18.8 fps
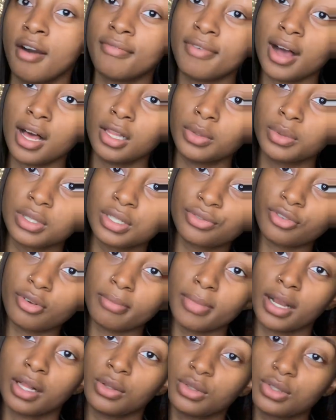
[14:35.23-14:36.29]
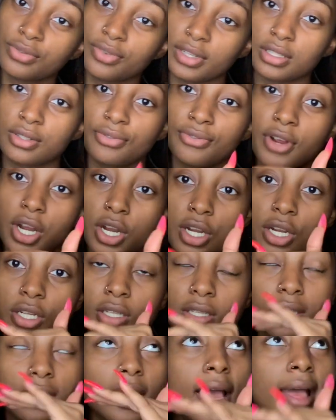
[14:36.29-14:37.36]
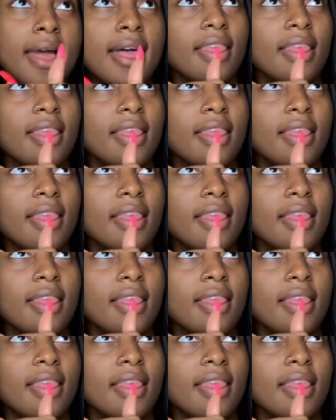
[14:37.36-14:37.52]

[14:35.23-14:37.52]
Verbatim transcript: followers from my close friends first.